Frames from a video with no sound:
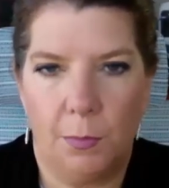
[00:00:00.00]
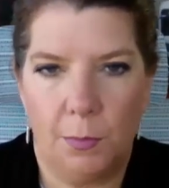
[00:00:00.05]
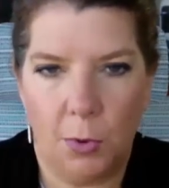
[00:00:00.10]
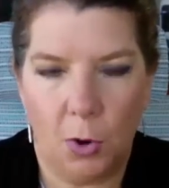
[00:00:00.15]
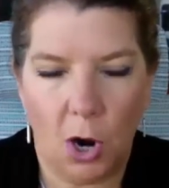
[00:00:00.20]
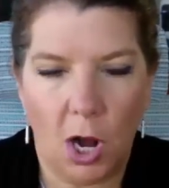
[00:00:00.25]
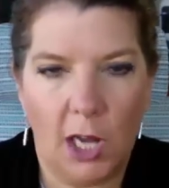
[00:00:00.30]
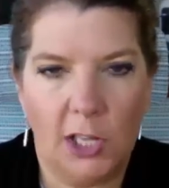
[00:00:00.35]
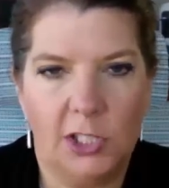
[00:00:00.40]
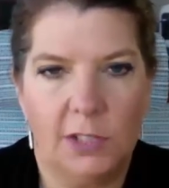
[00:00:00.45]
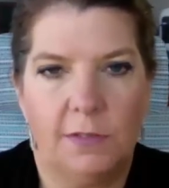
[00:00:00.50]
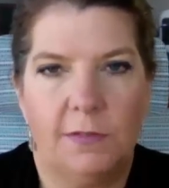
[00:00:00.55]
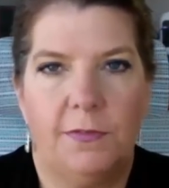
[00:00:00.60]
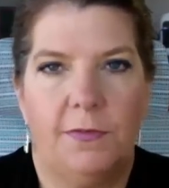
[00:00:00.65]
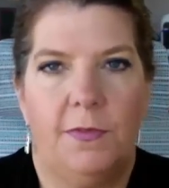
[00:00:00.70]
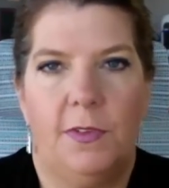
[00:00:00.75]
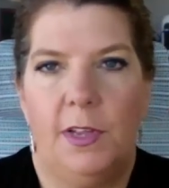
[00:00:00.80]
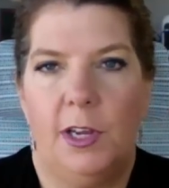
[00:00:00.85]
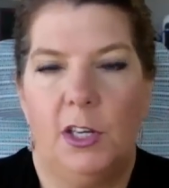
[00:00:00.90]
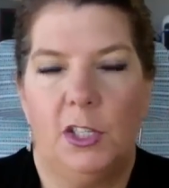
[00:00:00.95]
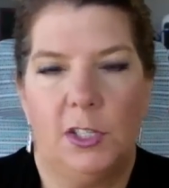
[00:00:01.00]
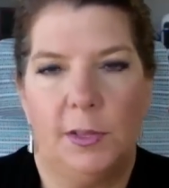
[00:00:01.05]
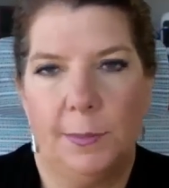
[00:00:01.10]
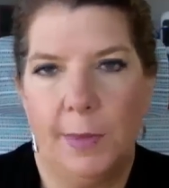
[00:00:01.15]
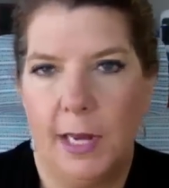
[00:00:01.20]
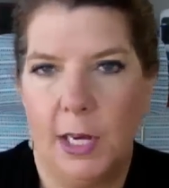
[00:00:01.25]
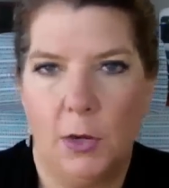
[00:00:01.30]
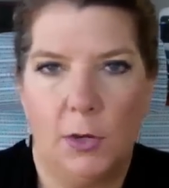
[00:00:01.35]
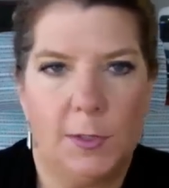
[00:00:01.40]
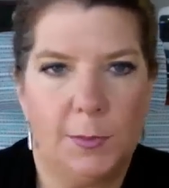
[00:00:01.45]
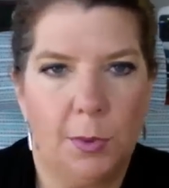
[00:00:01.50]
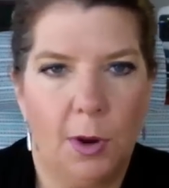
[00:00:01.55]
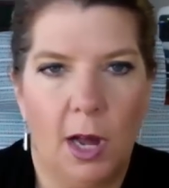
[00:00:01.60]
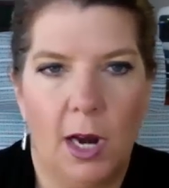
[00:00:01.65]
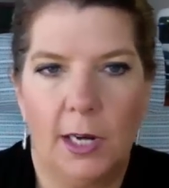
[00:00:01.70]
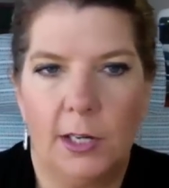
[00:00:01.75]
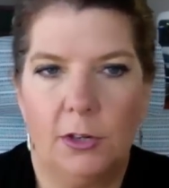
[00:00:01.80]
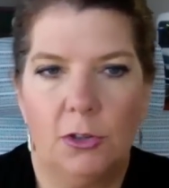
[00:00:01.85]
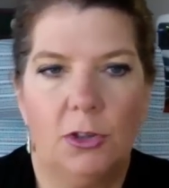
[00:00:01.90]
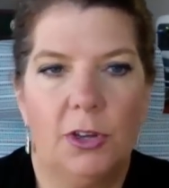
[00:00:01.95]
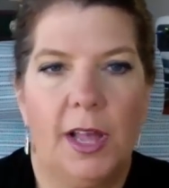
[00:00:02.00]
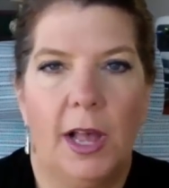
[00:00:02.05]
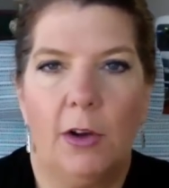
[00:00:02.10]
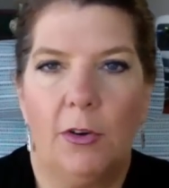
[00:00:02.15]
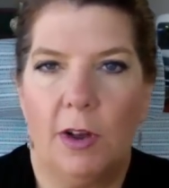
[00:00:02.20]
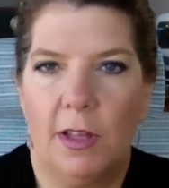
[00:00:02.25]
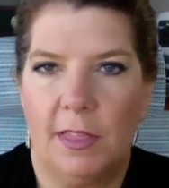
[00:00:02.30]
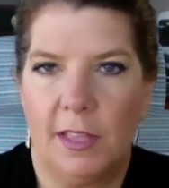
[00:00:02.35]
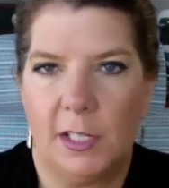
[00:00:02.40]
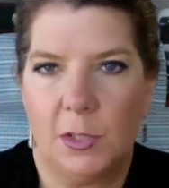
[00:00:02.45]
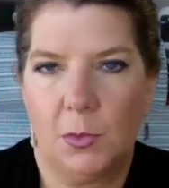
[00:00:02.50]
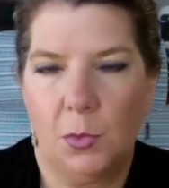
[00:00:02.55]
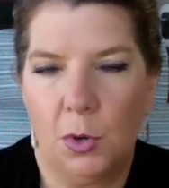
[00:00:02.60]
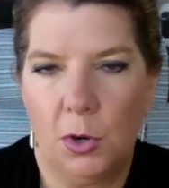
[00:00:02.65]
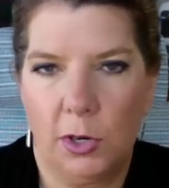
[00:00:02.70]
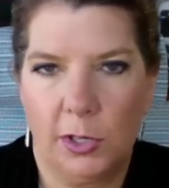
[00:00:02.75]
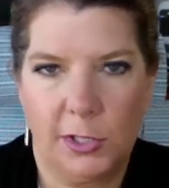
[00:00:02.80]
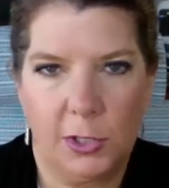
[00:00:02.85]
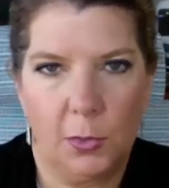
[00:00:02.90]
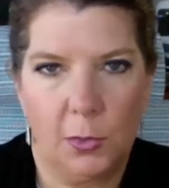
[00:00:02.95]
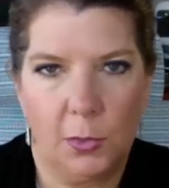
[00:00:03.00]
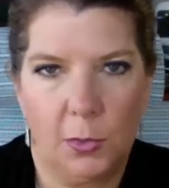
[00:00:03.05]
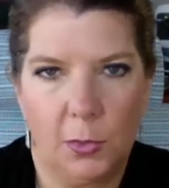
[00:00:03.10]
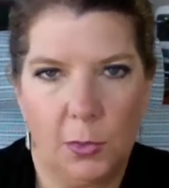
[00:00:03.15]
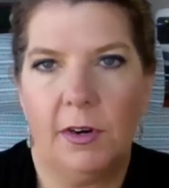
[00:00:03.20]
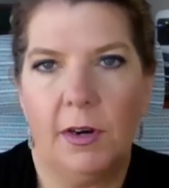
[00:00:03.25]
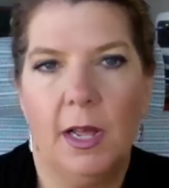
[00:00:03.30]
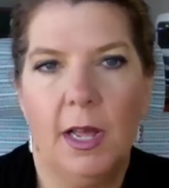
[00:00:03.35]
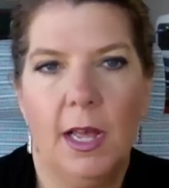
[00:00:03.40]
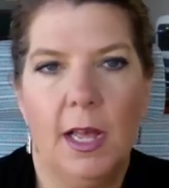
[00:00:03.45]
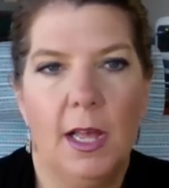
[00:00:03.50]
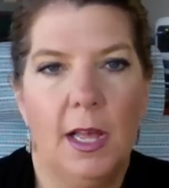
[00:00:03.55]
barrage of here's my newest product or look how great this works or whatever.